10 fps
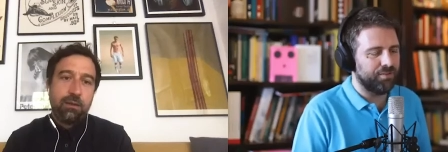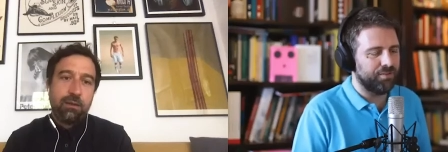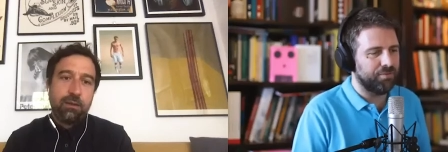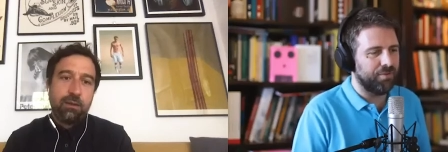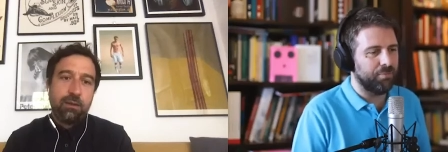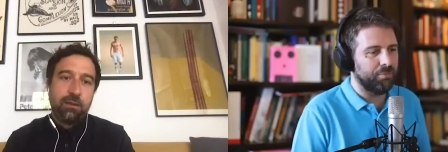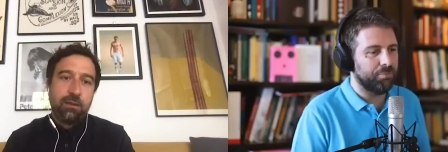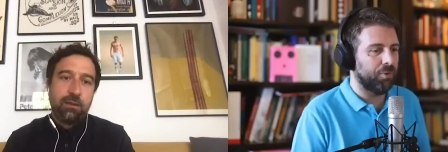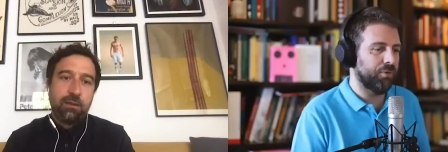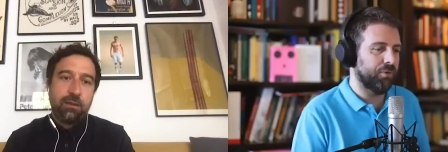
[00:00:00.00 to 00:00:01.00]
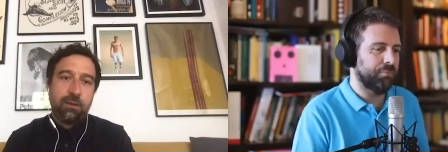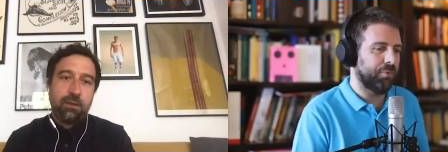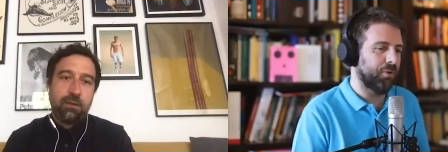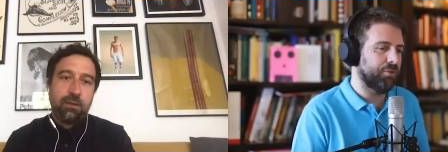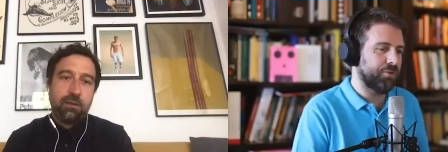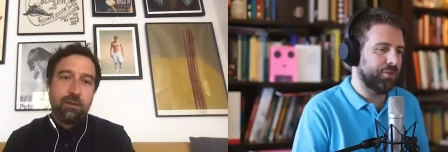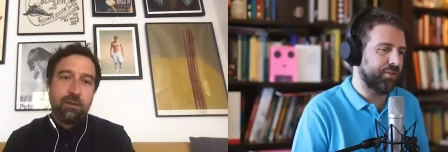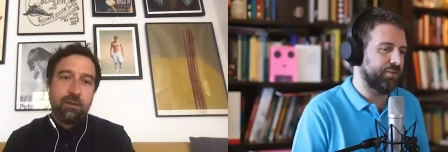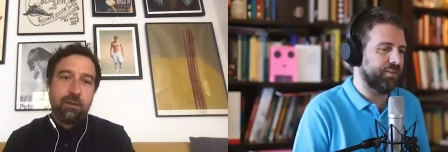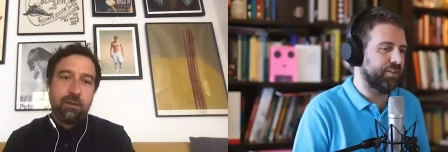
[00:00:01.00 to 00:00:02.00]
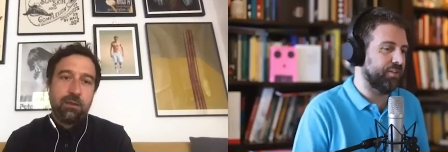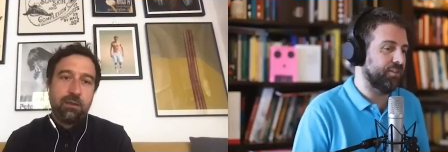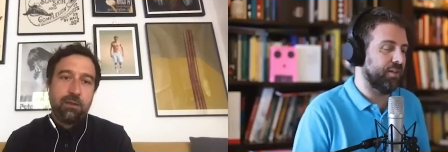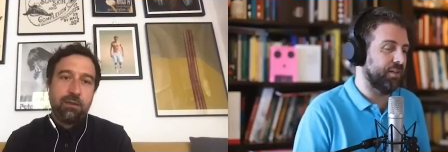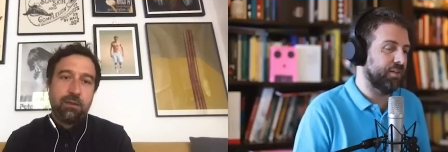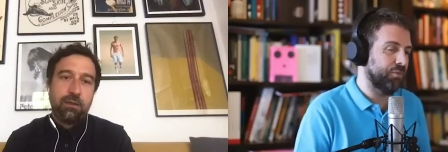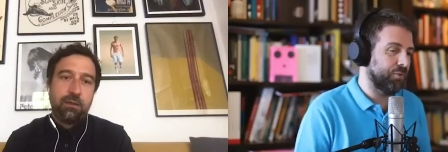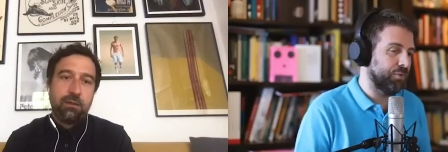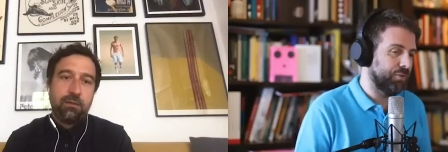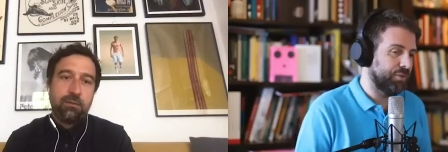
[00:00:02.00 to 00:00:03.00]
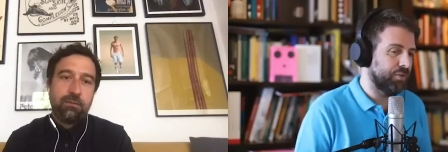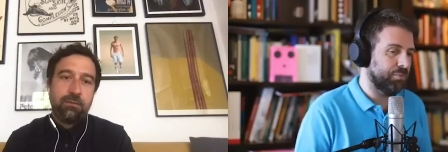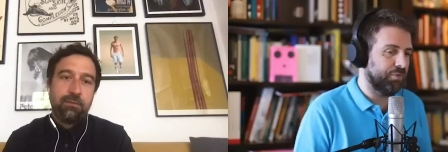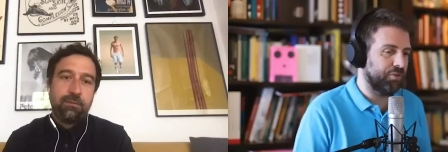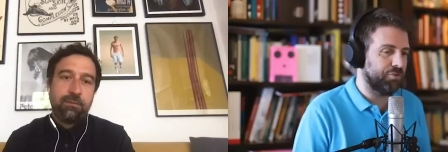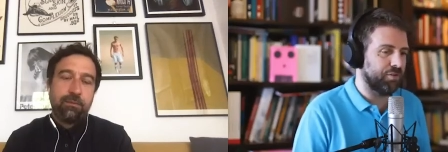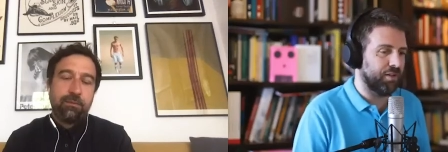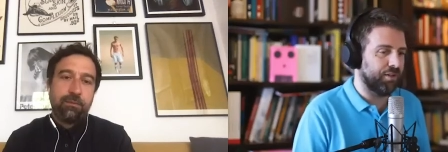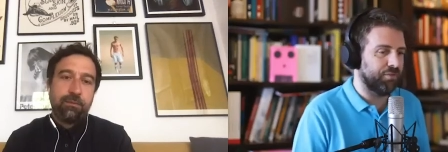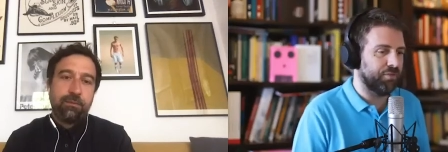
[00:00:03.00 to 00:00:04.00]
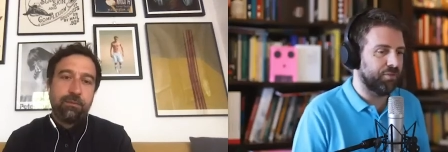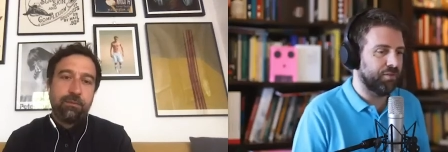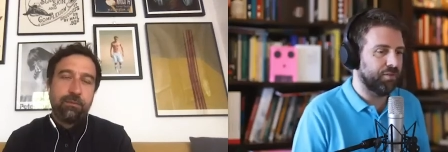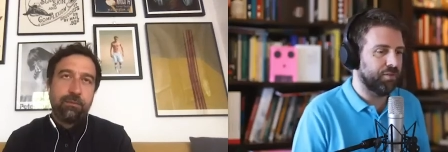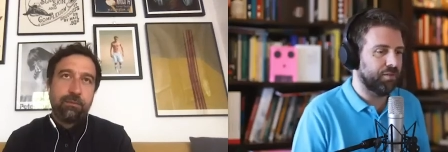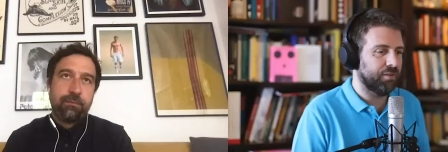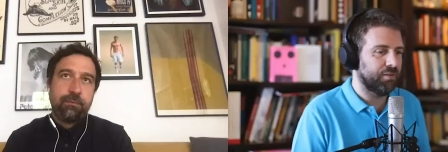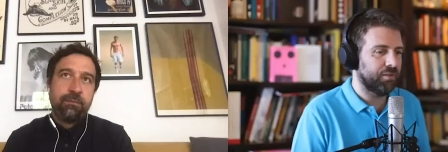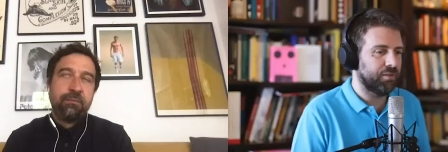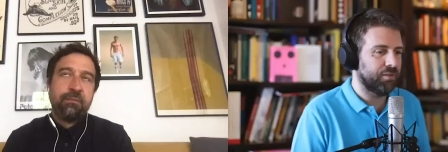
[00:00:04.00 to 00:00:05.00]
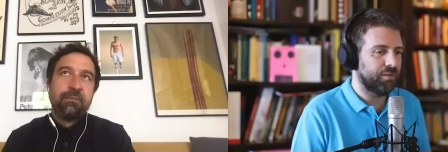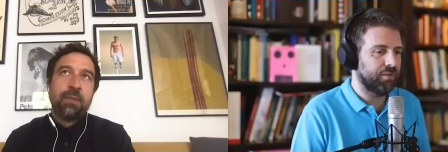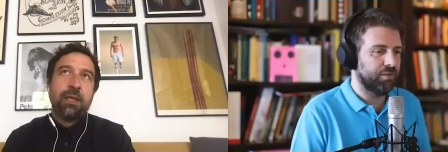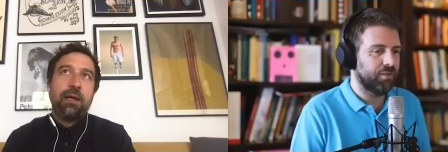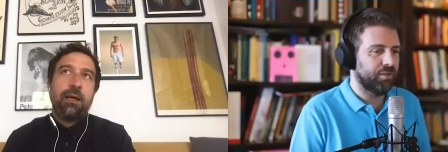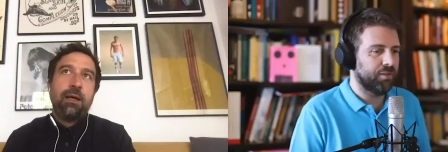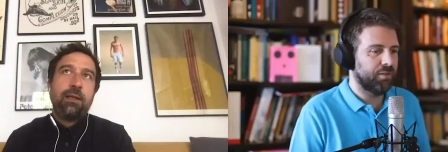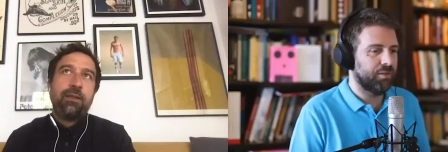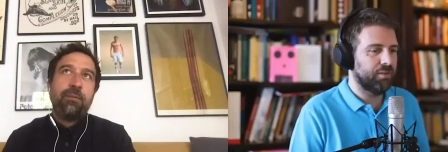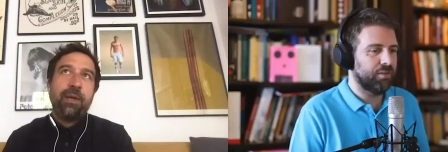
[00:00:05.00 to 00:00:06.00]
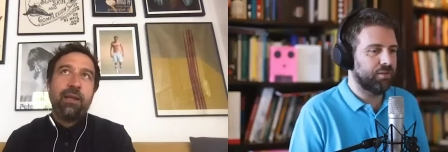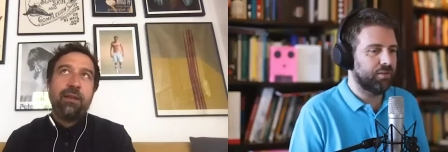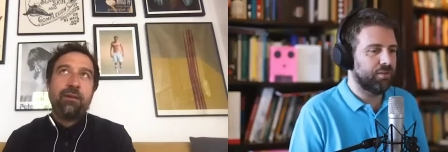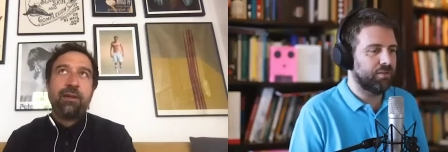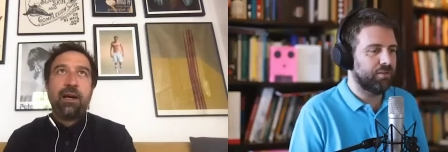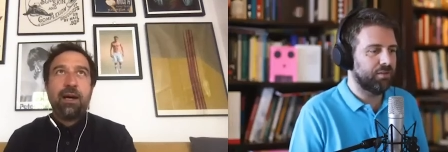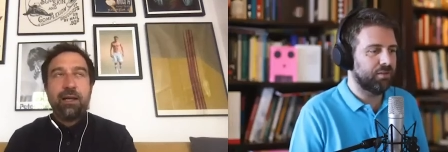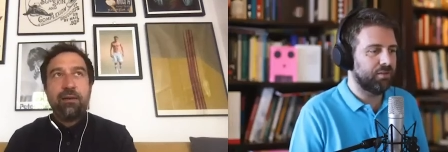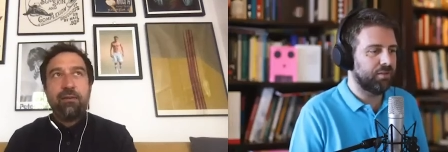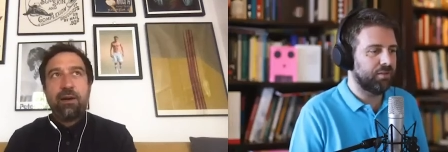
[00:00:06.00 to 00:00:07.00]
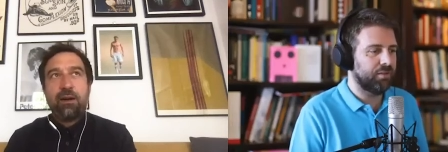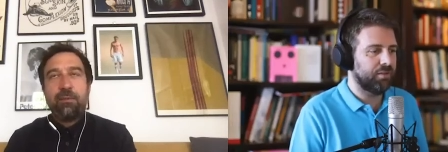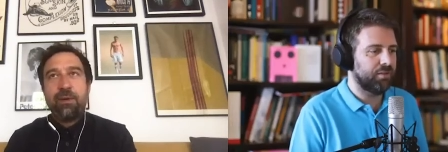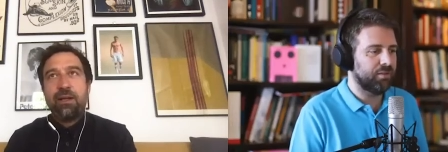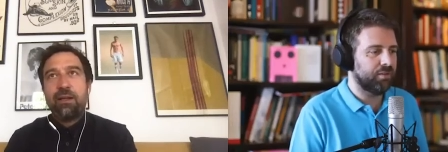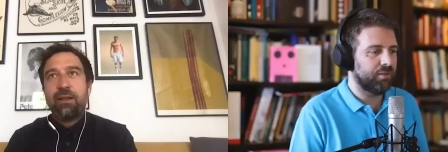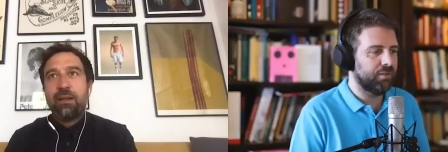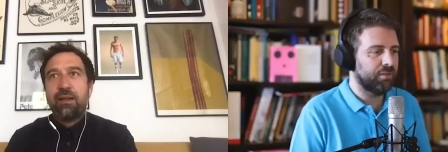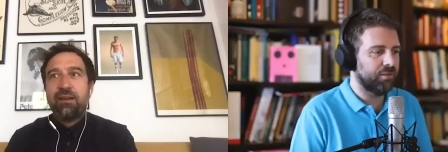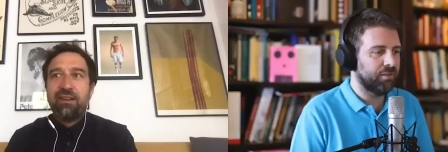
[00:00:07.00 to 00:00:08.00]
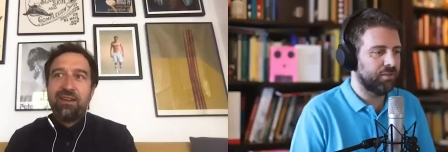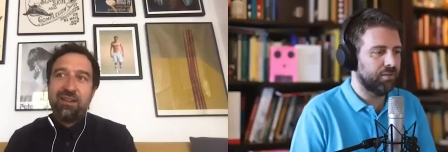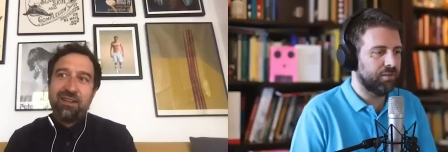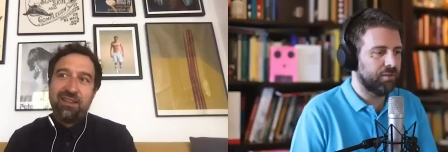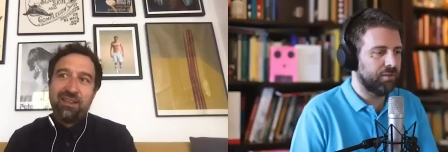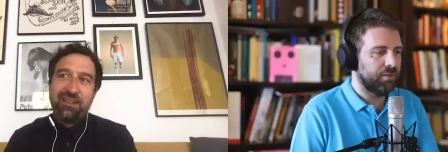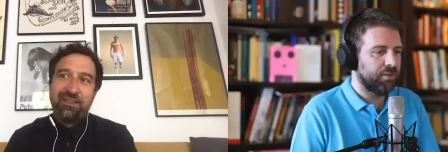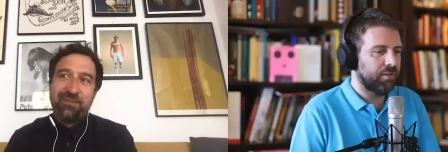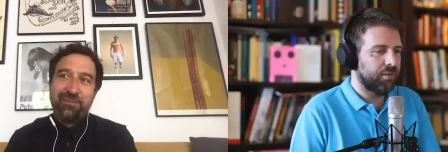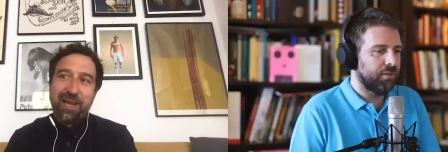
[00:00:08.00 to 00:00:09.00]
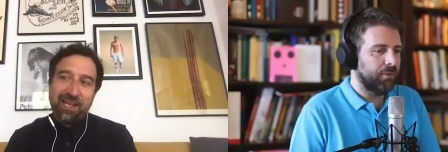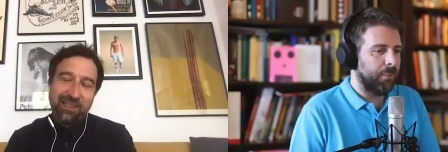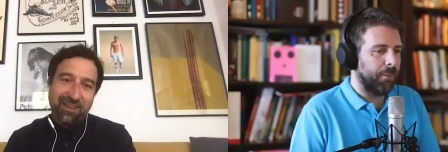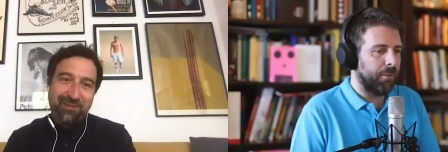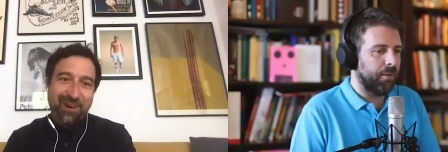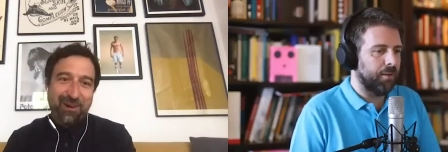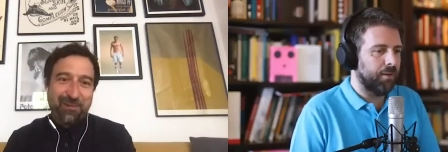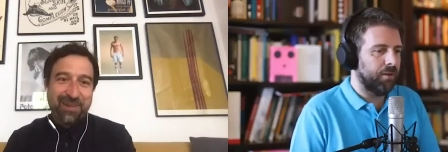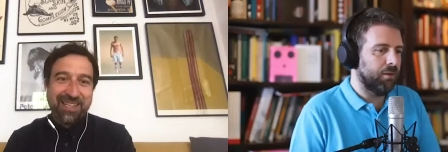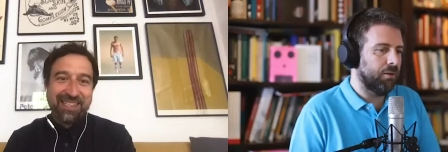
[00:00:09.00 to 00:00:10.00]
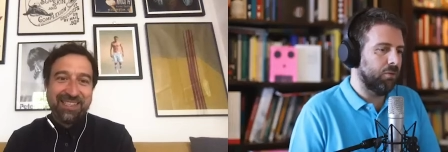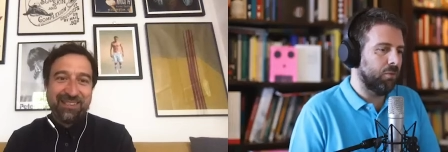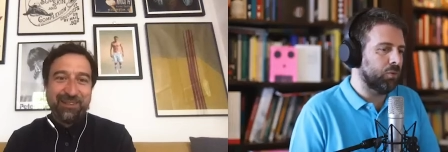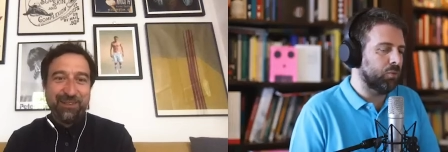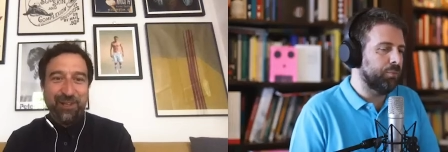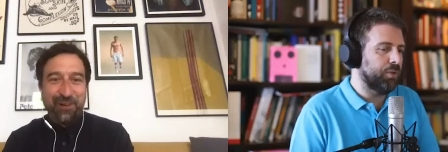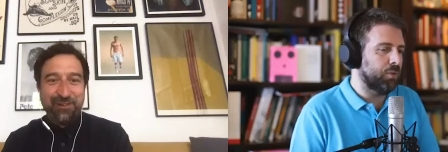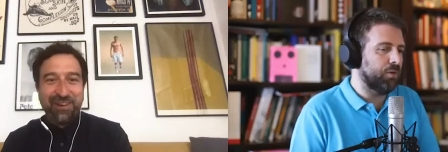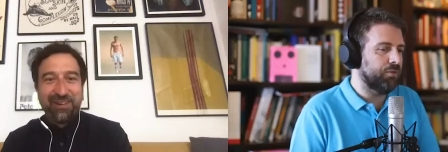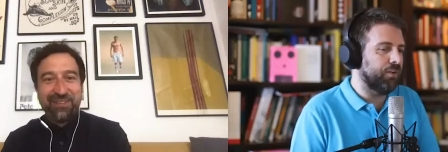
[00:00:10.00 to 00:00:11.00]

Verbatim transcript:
Speaker 1: in this environment, both both during their studies and of course into professional life?
Speaker 2: Uh, do you mean the online environment, the the blending environment? The what would be your